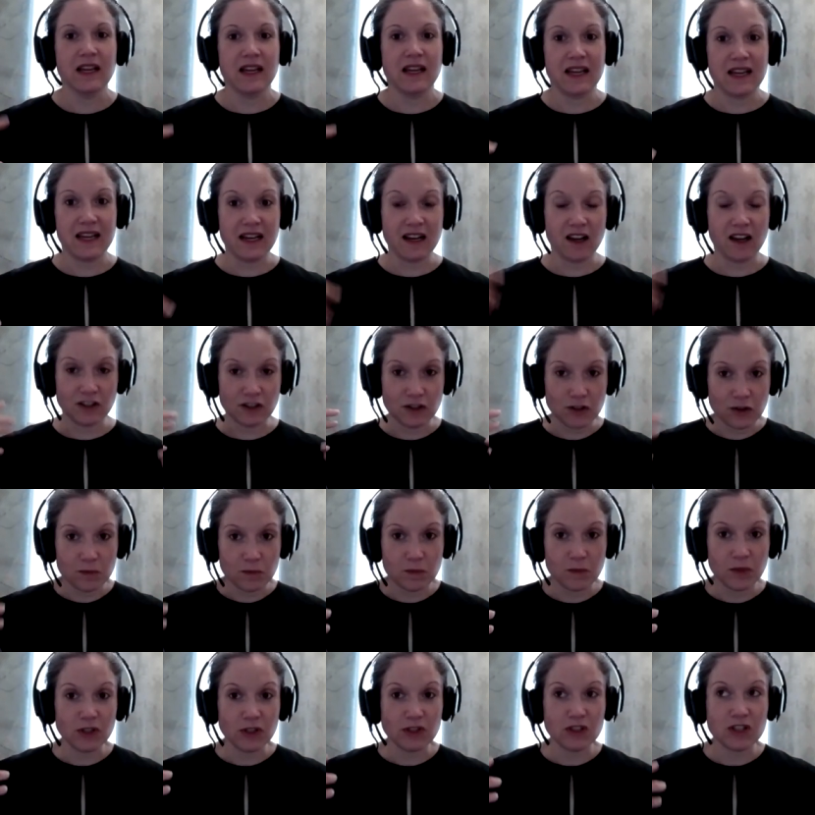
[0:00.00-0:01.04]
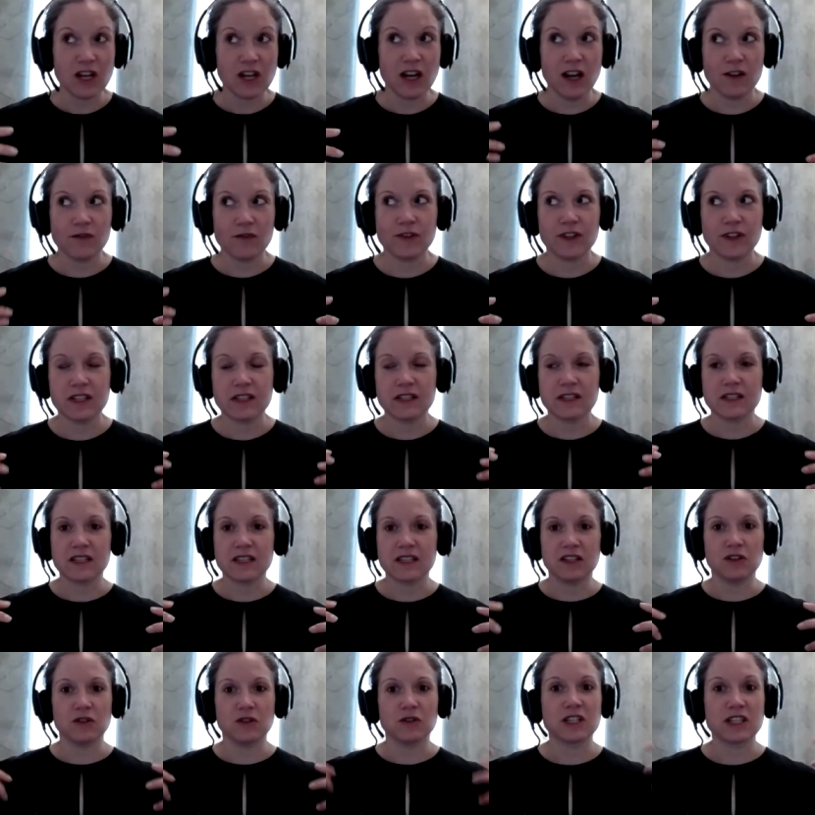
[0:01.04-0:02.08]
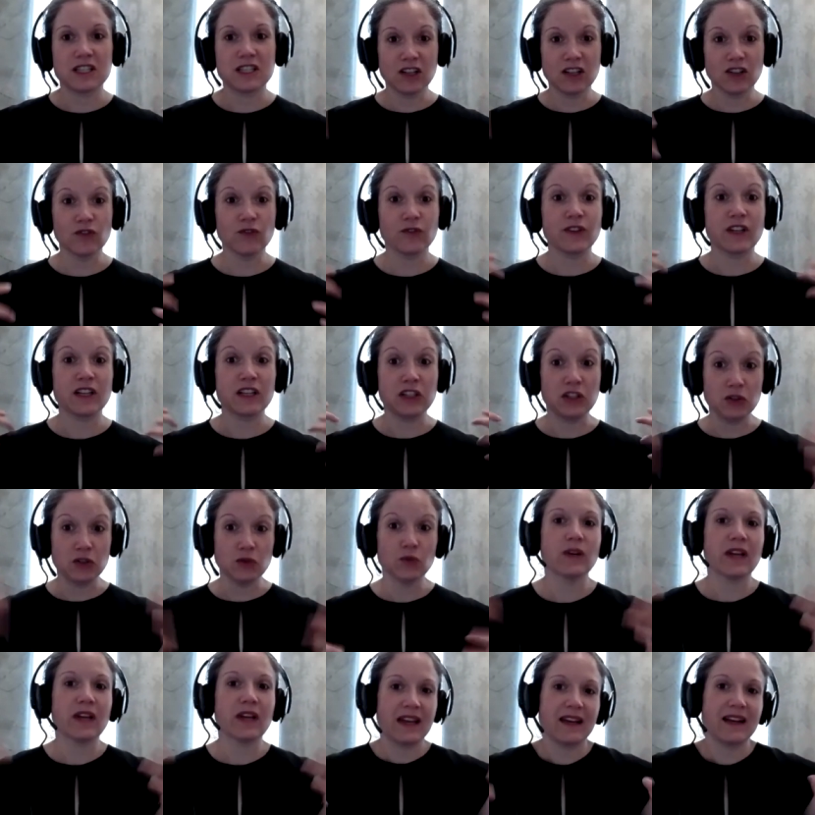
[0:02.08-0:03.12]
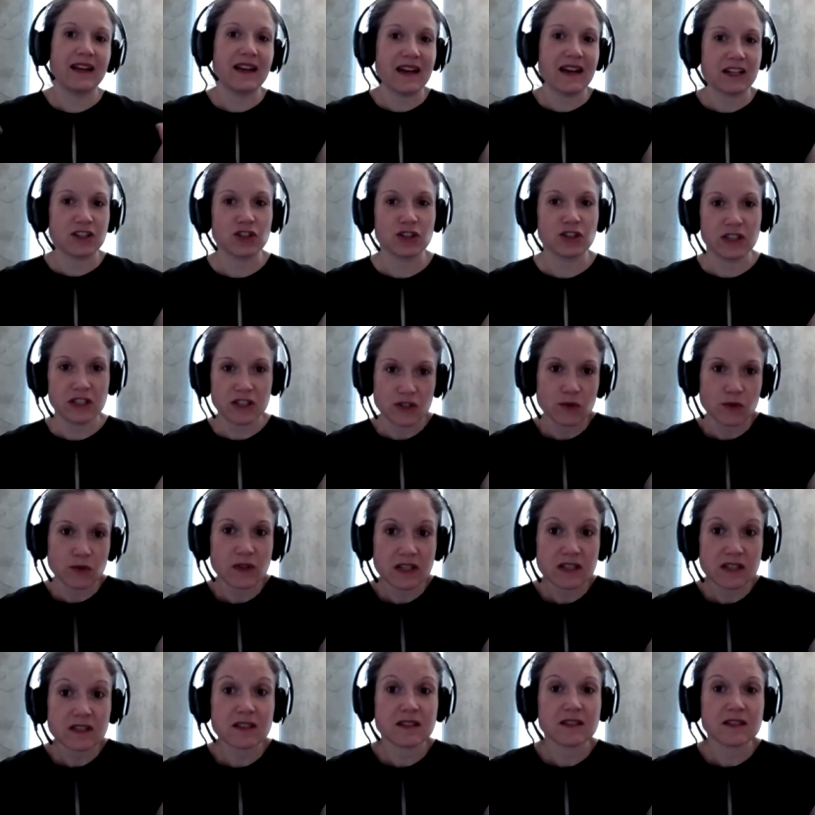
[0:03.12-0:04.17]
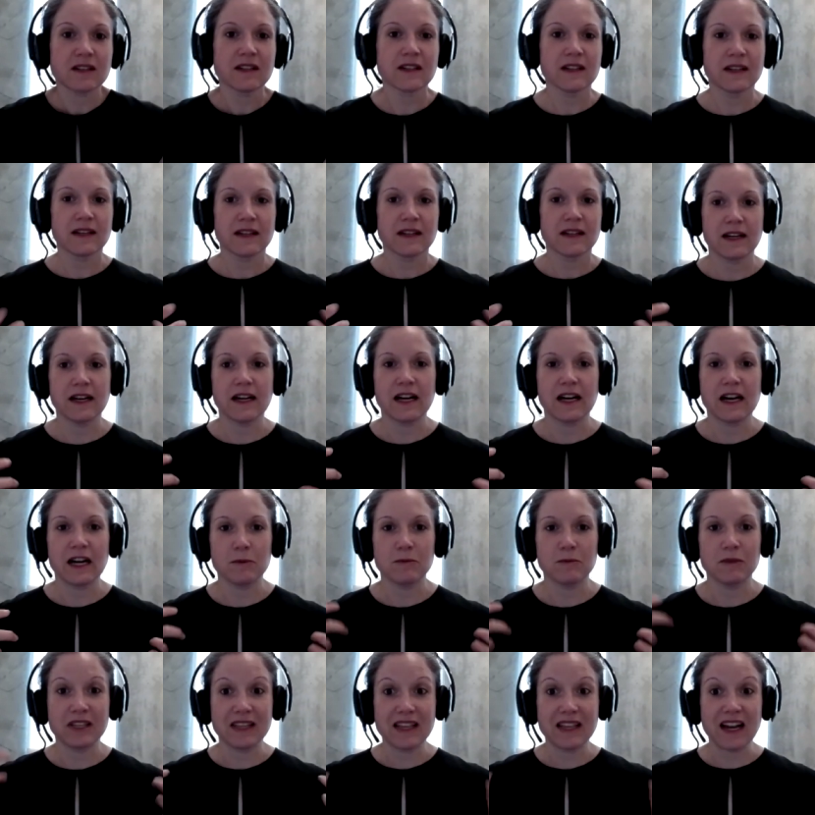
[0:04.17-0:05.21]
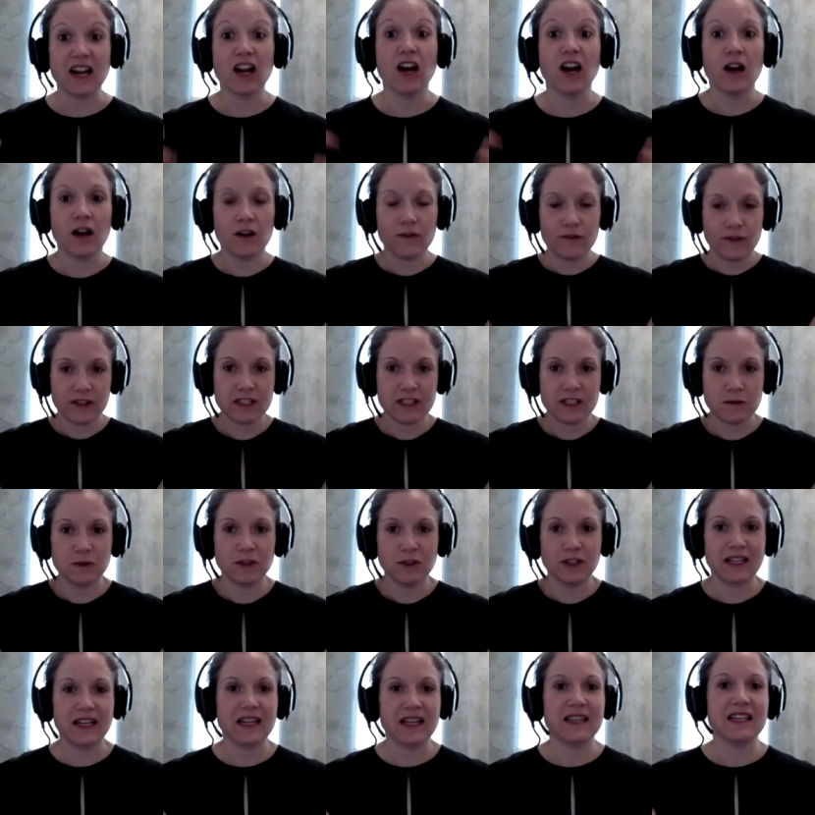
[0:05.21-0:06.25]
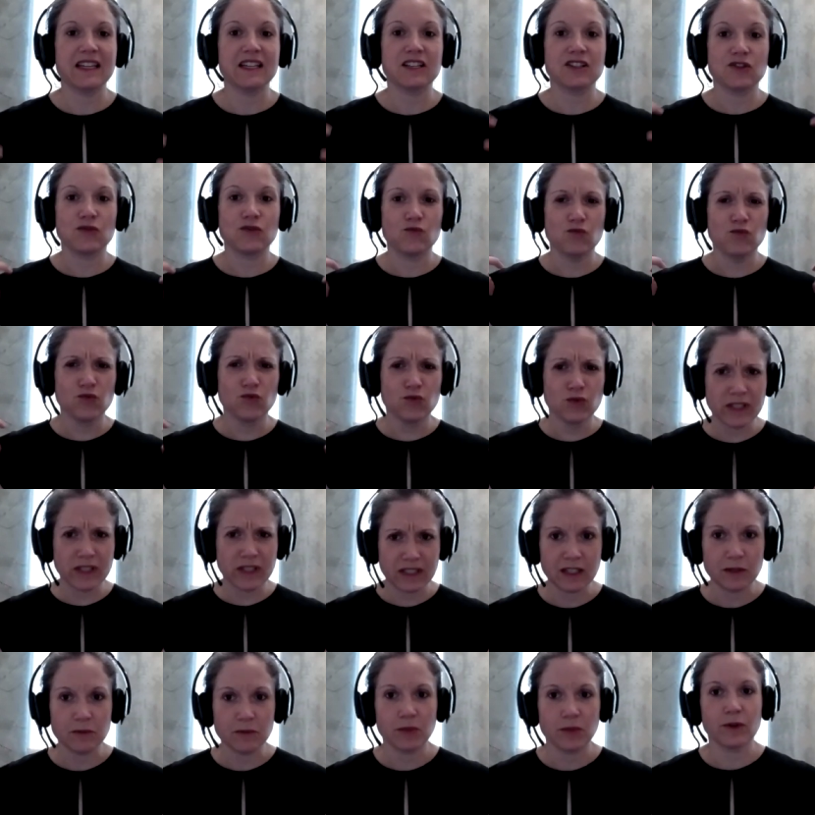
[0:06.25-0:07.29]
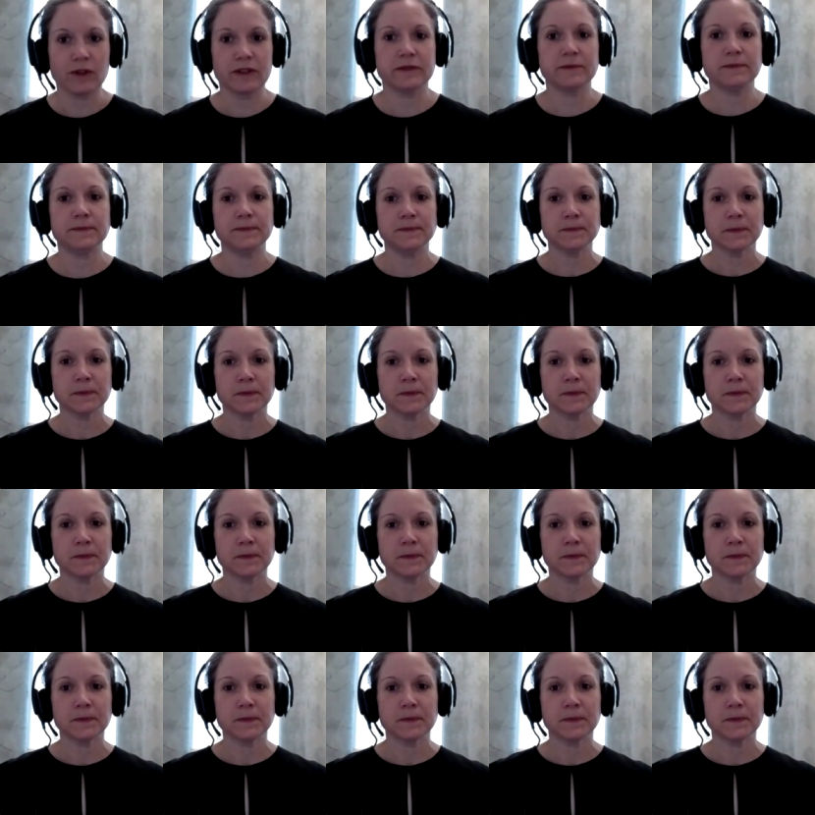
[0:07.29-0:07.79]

and also builds confidence in yourself that you can actually do this um, and that confidence building, I think, is really important.